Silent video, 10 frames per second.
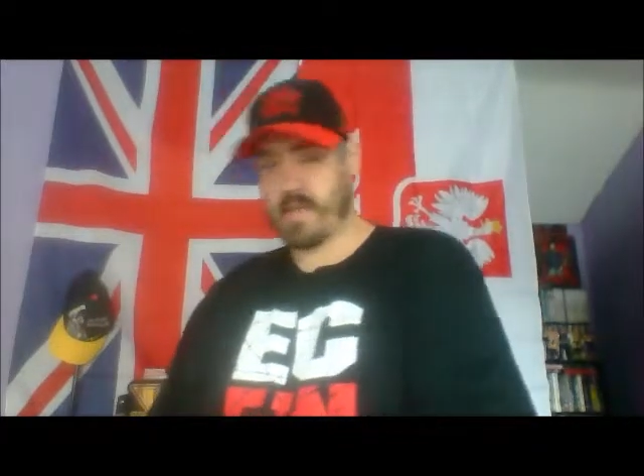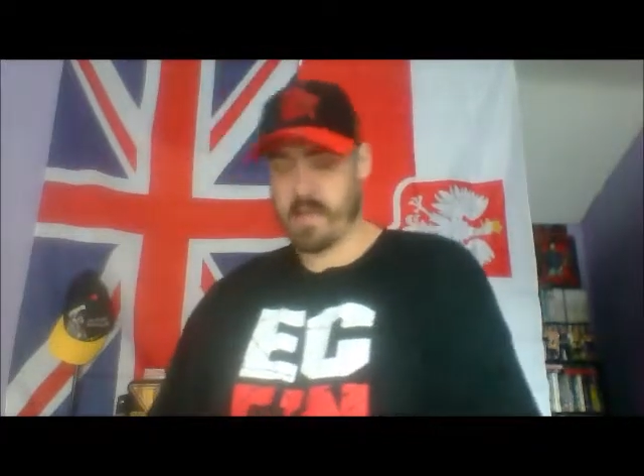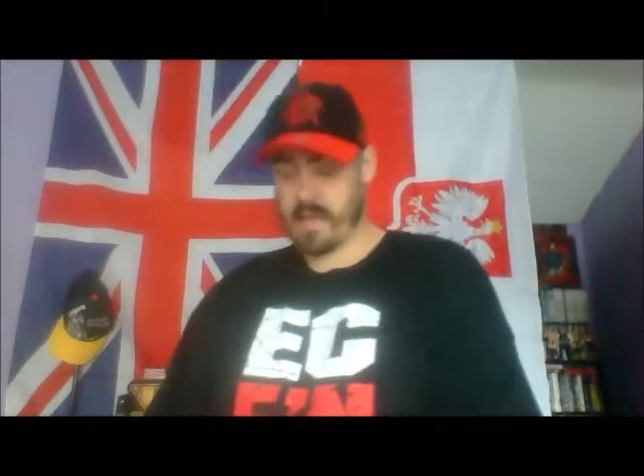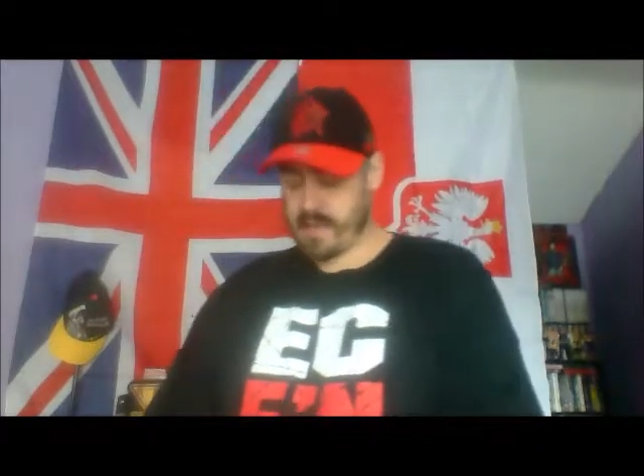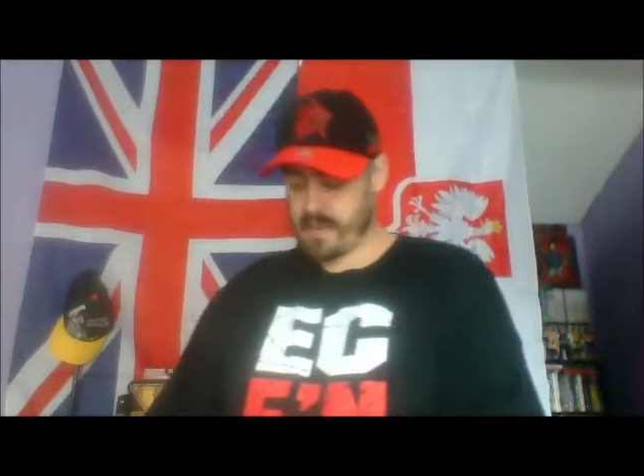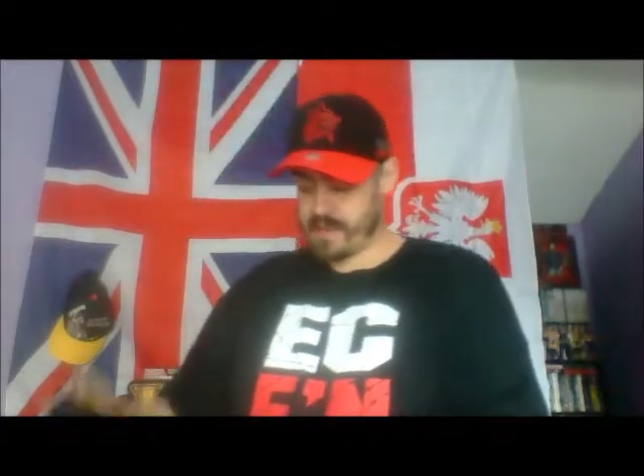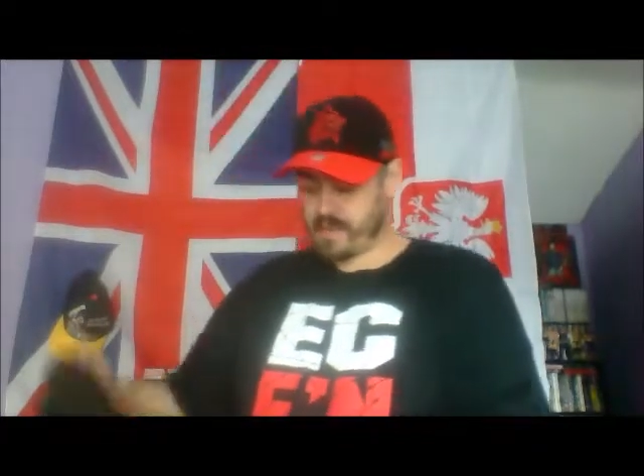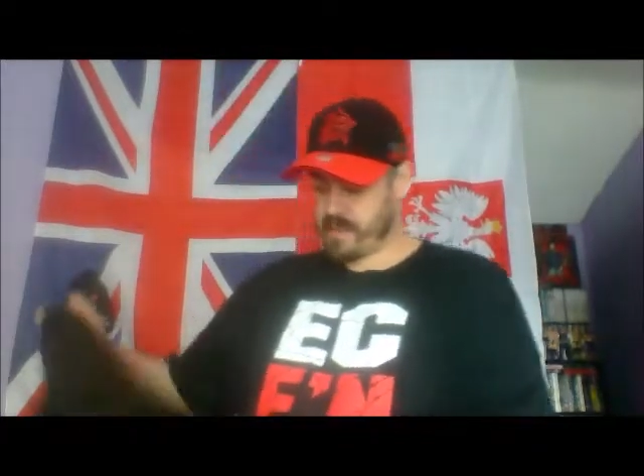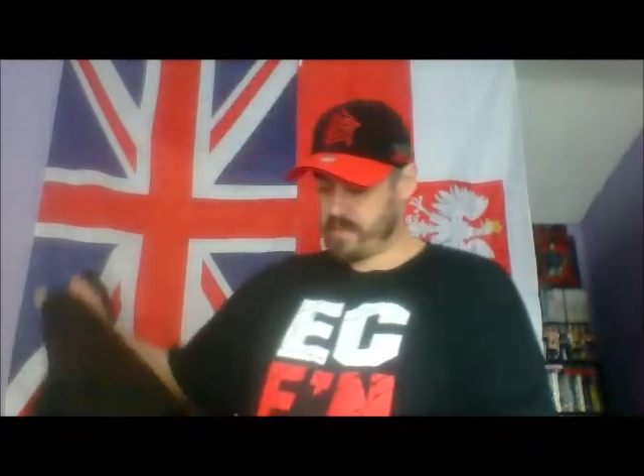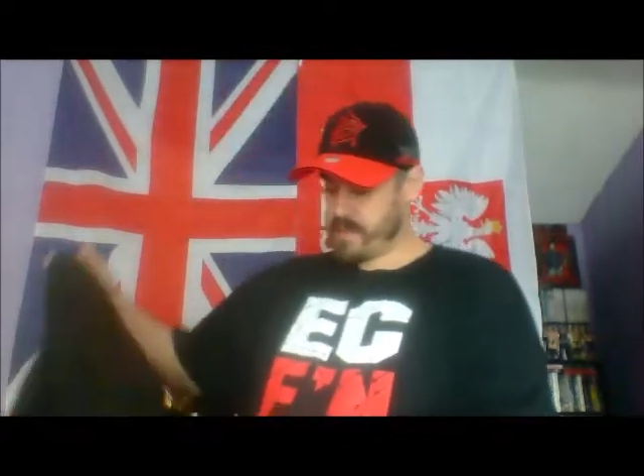it
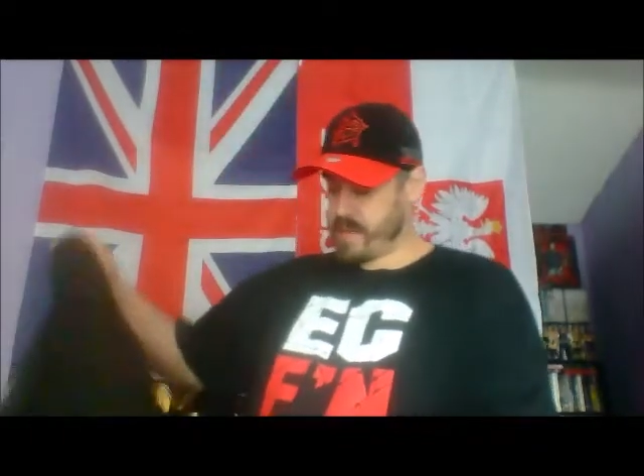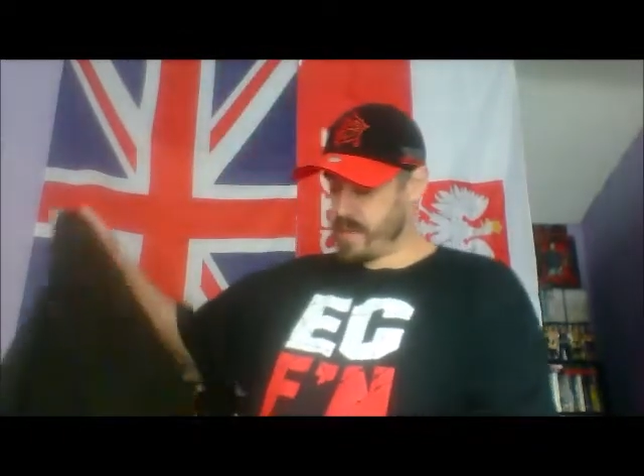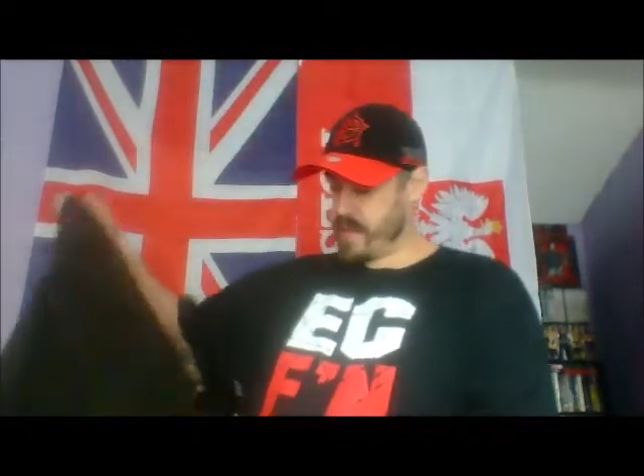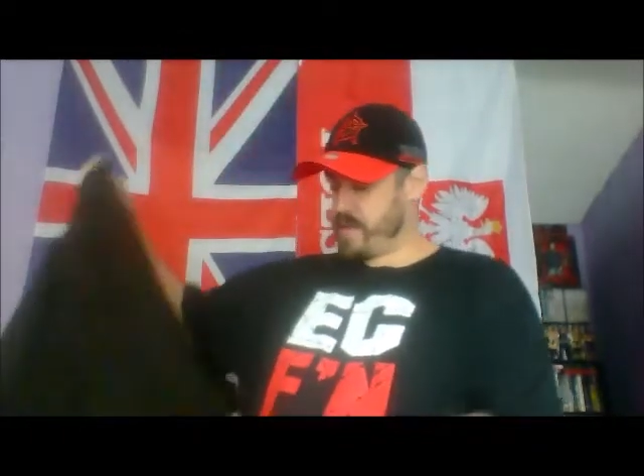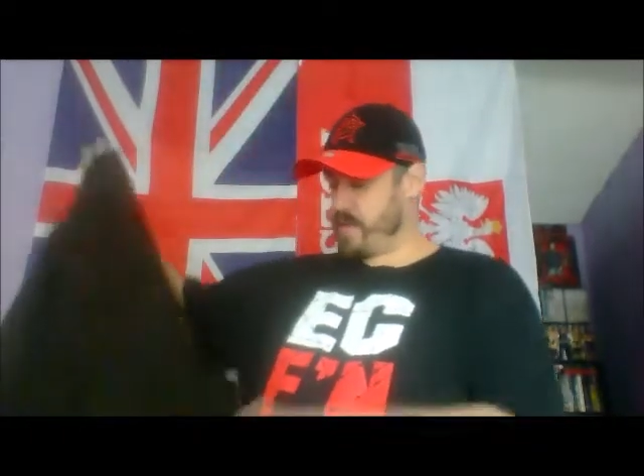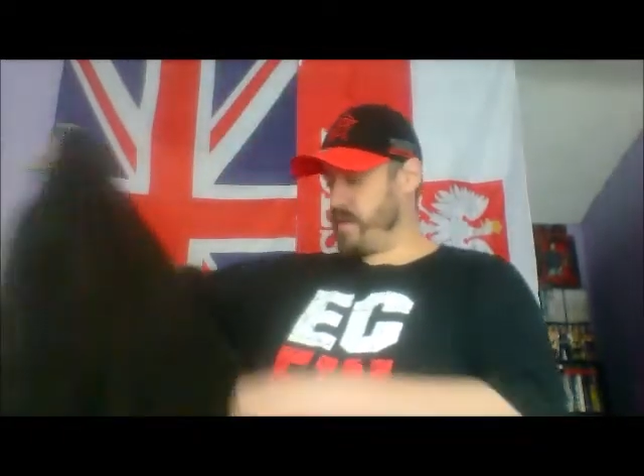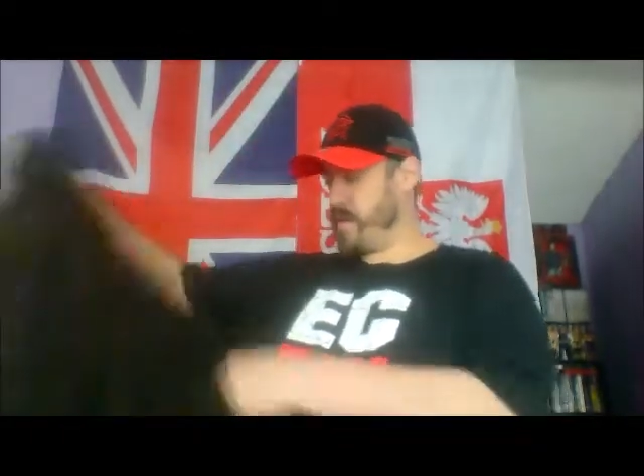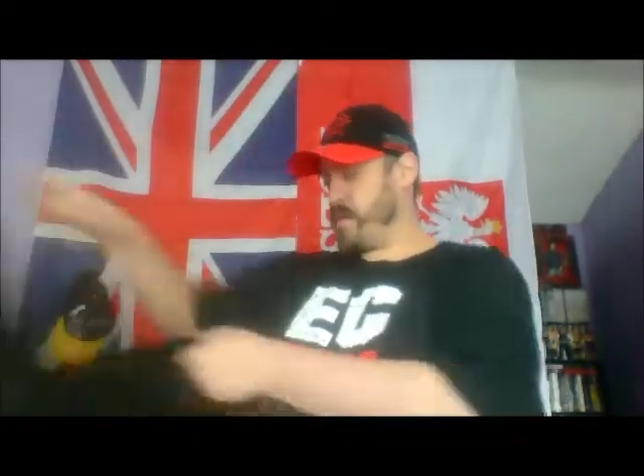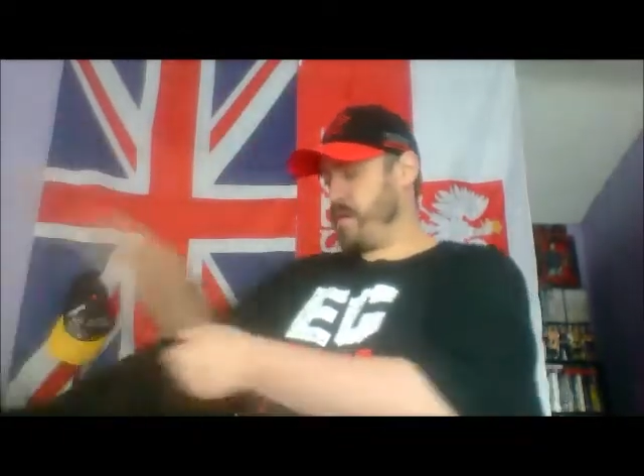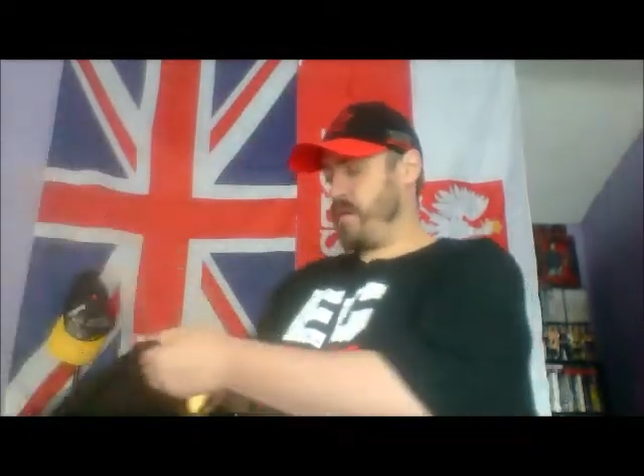is my
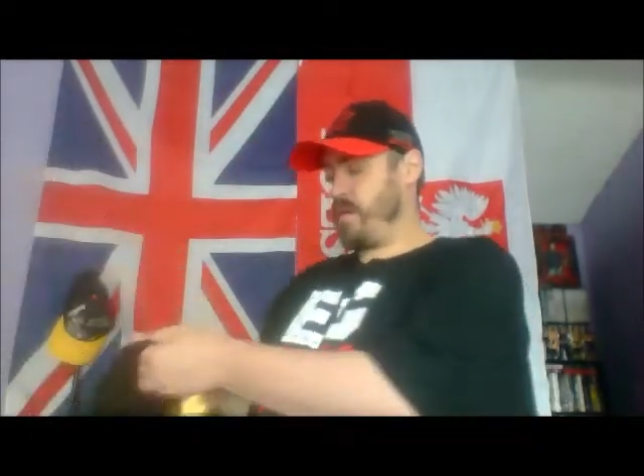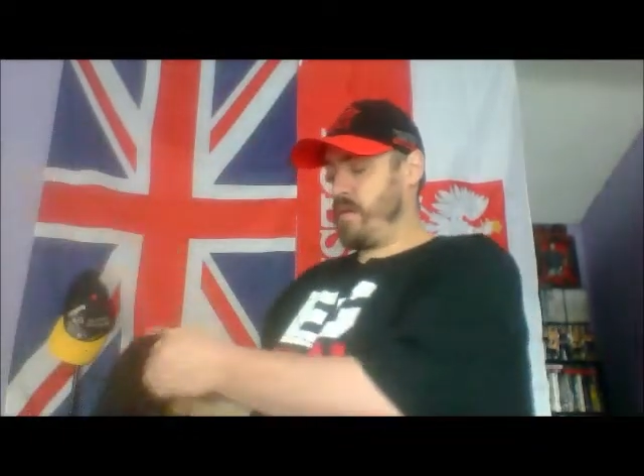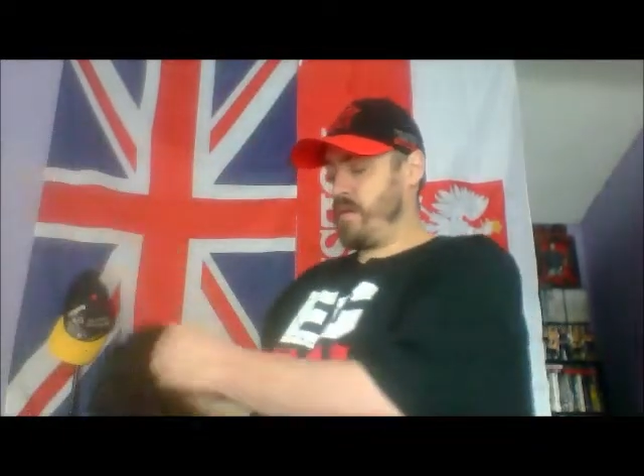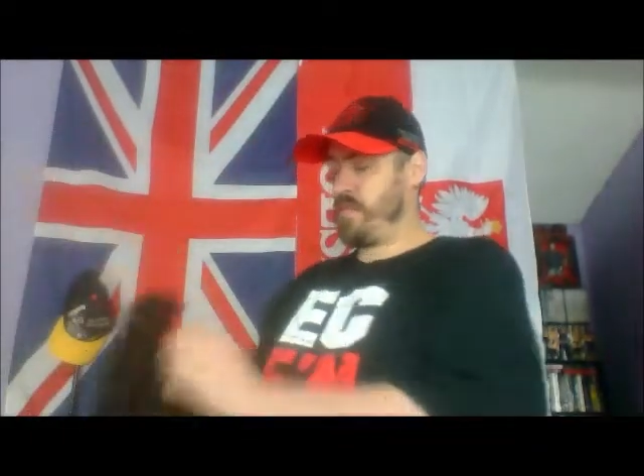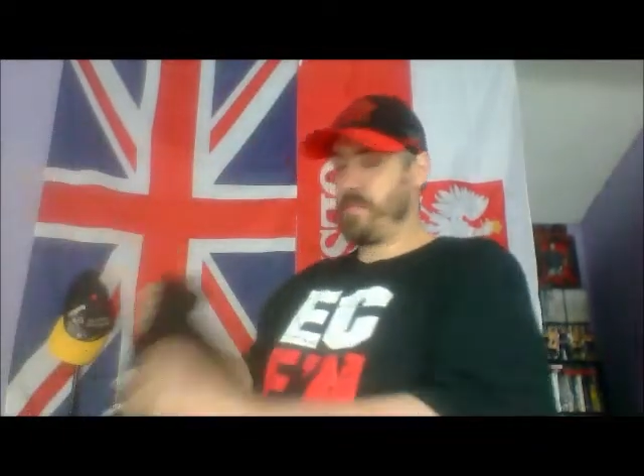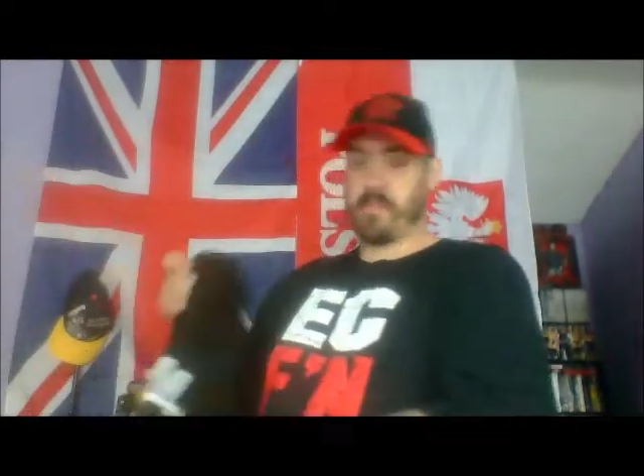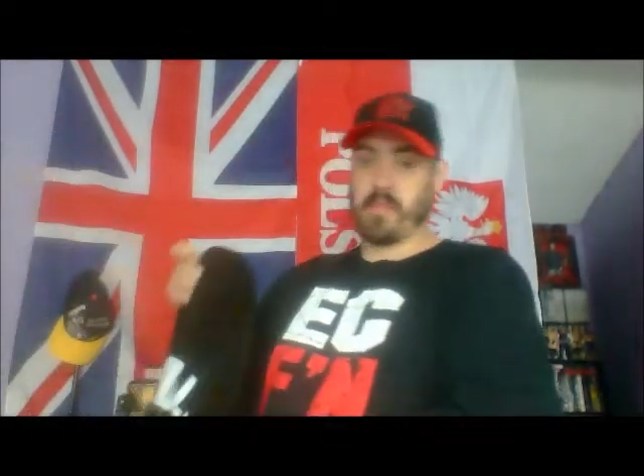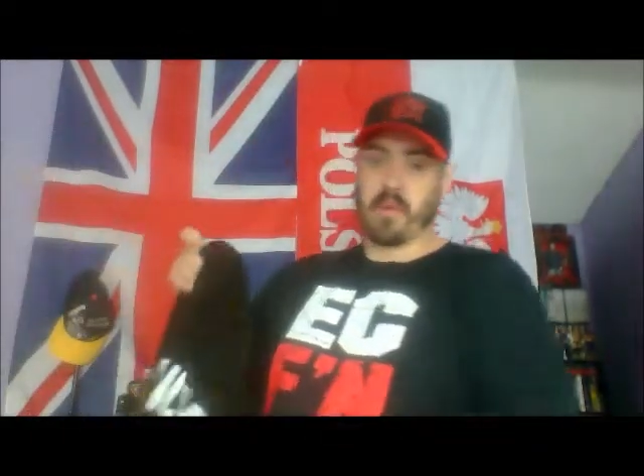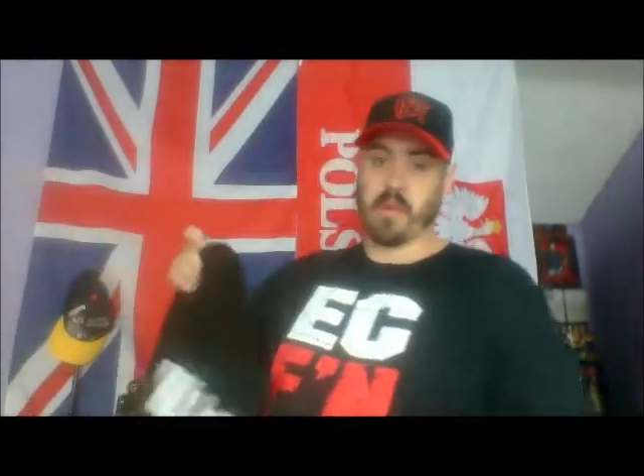Bullet